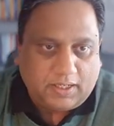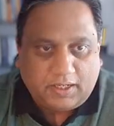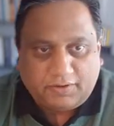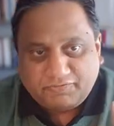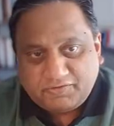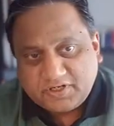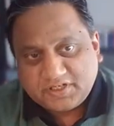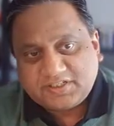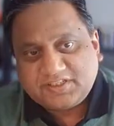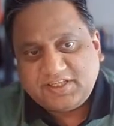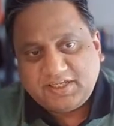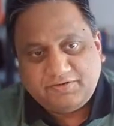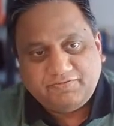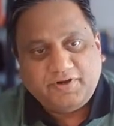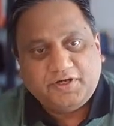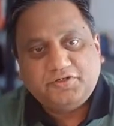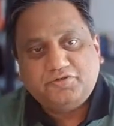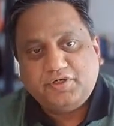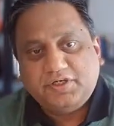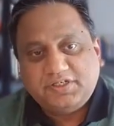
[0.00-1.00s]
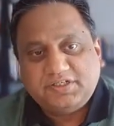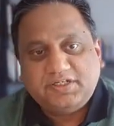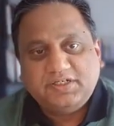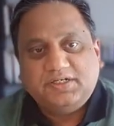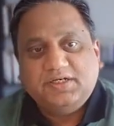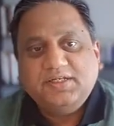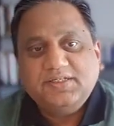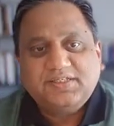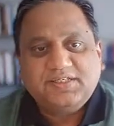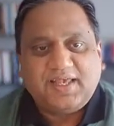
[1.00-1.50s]
First, the inventory
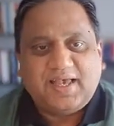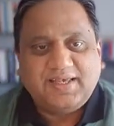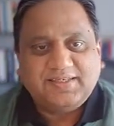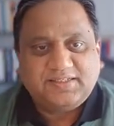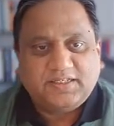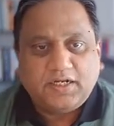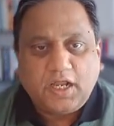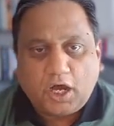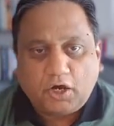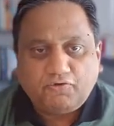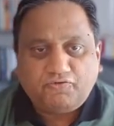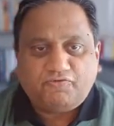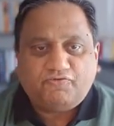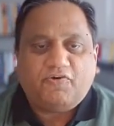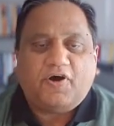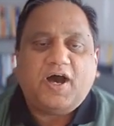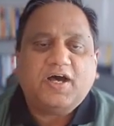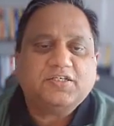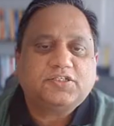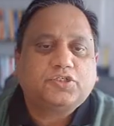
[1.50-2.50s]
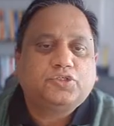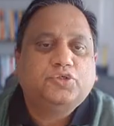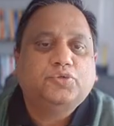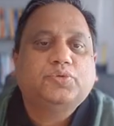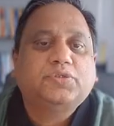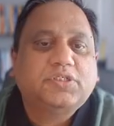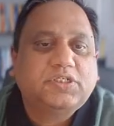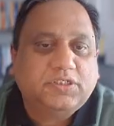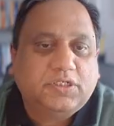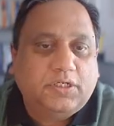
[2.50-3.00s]
turns, as in how fast
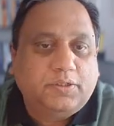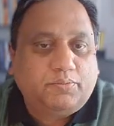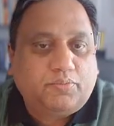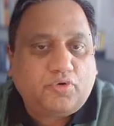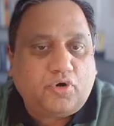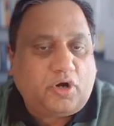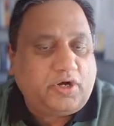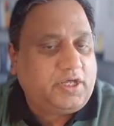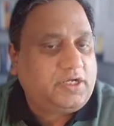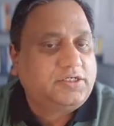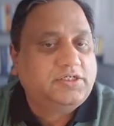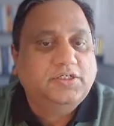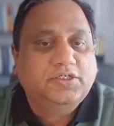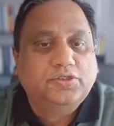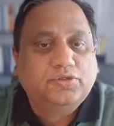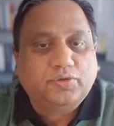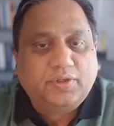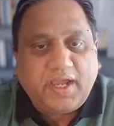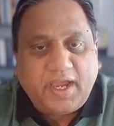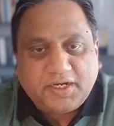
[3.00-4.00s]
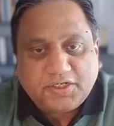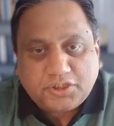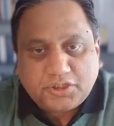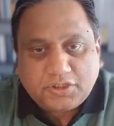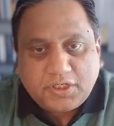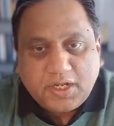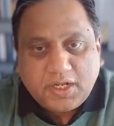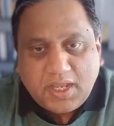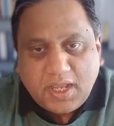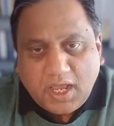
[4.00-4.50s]
you turn product into
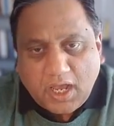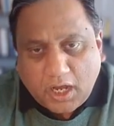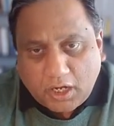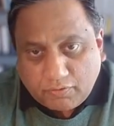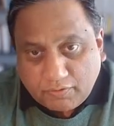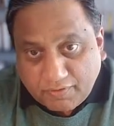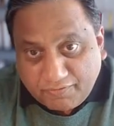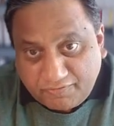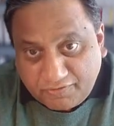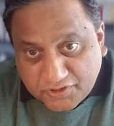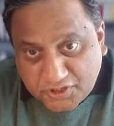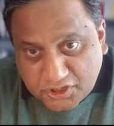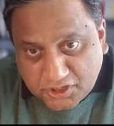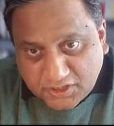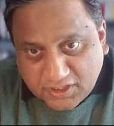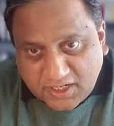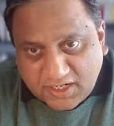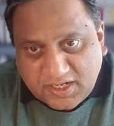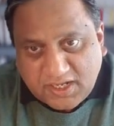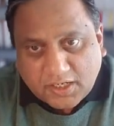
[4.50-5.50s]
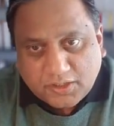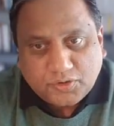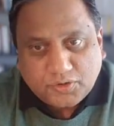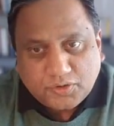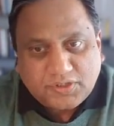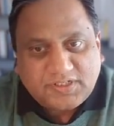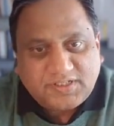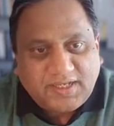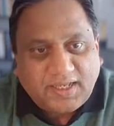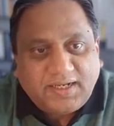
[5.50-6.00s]
cash. How efficiently are
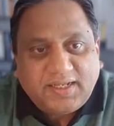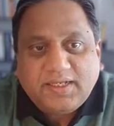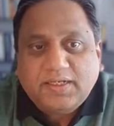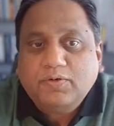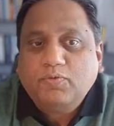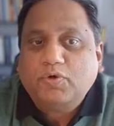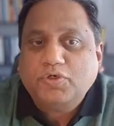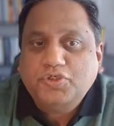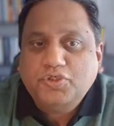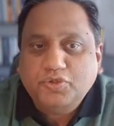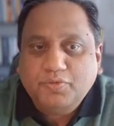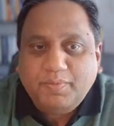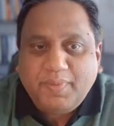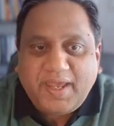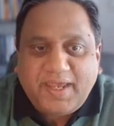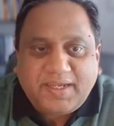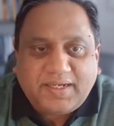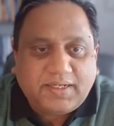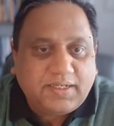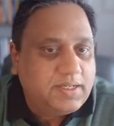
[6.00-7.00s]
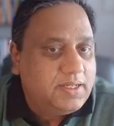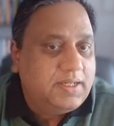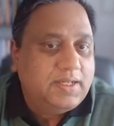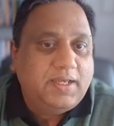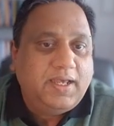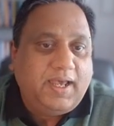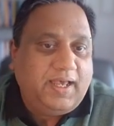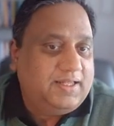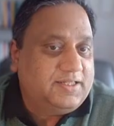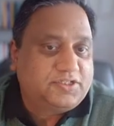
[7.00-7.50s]
you selling what you make,
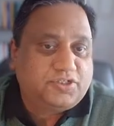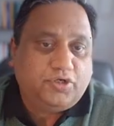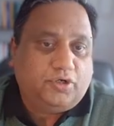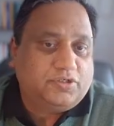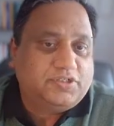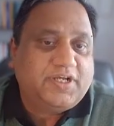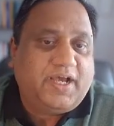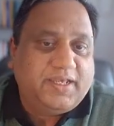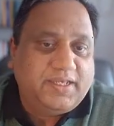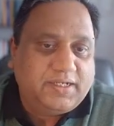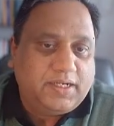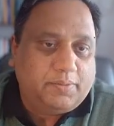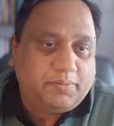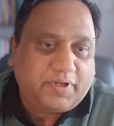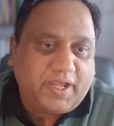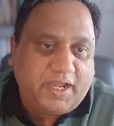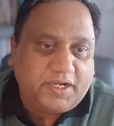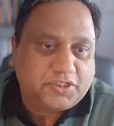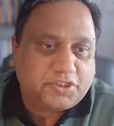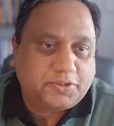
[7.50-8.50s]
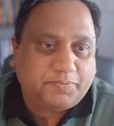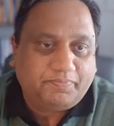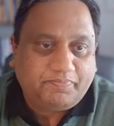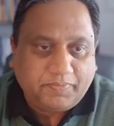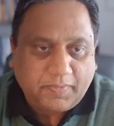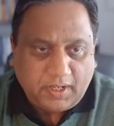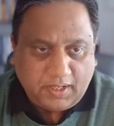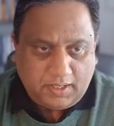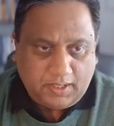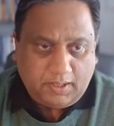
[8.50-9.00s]
else you're tying up cash.
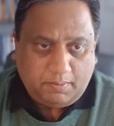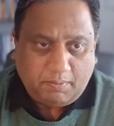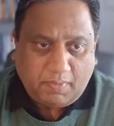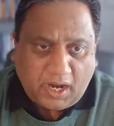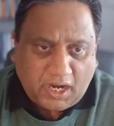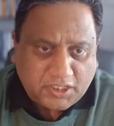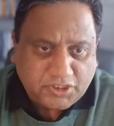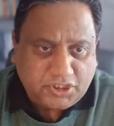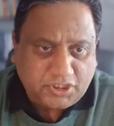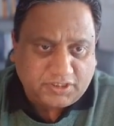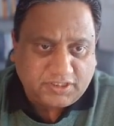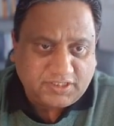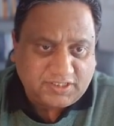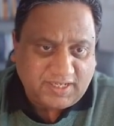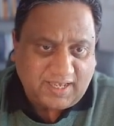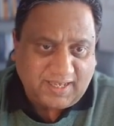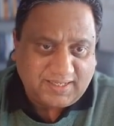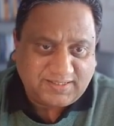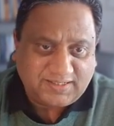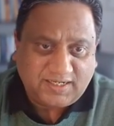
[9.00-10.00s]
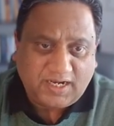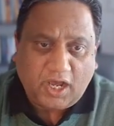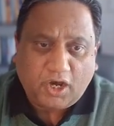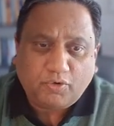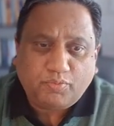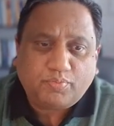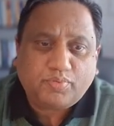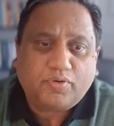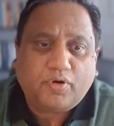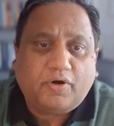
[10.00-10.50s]
Margins, as in
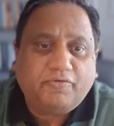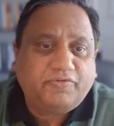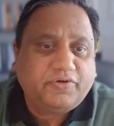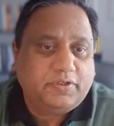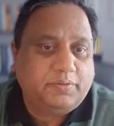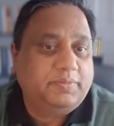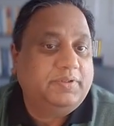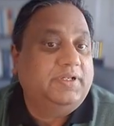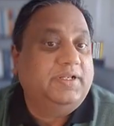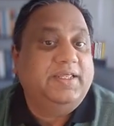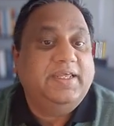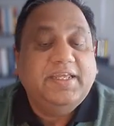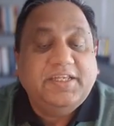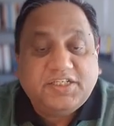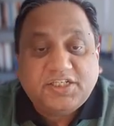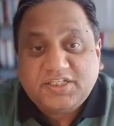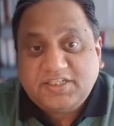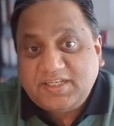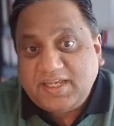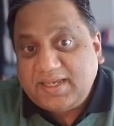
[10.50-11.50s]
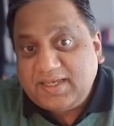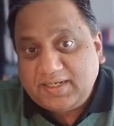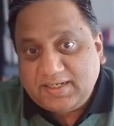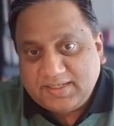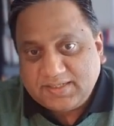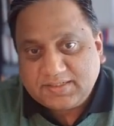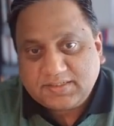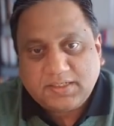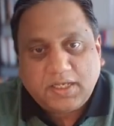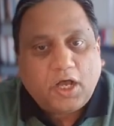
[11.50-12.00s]
how profitable each sale
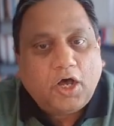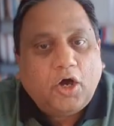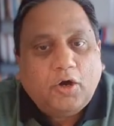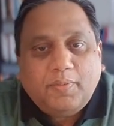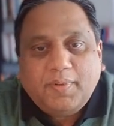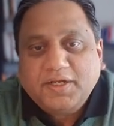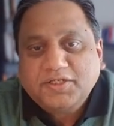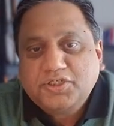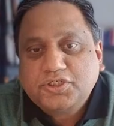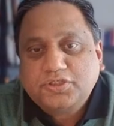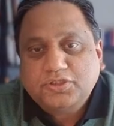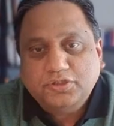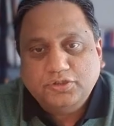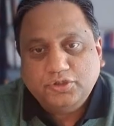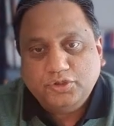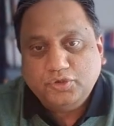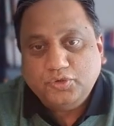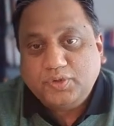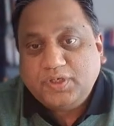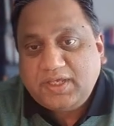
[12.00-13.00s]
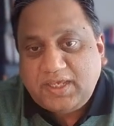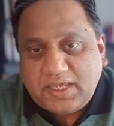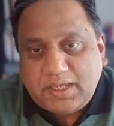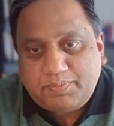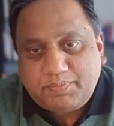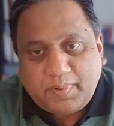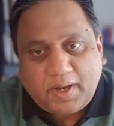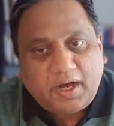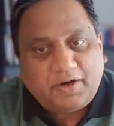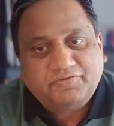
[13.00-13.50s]
is. How much do you
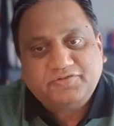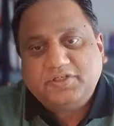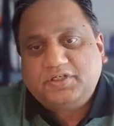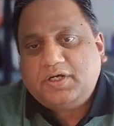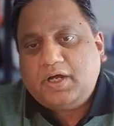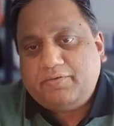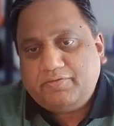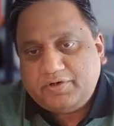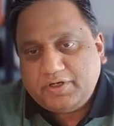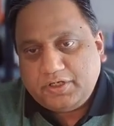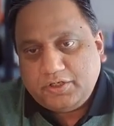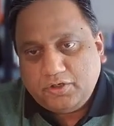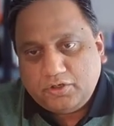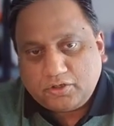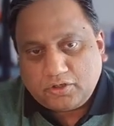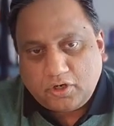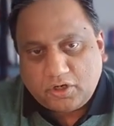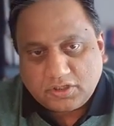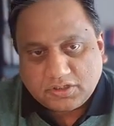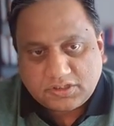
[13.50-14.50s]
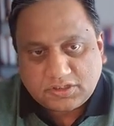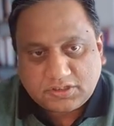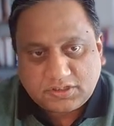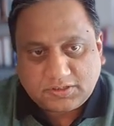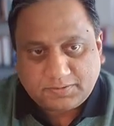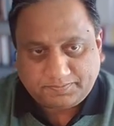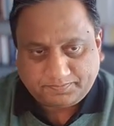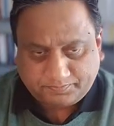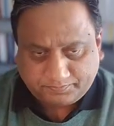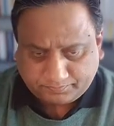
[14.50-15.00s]
keep after covering your costs?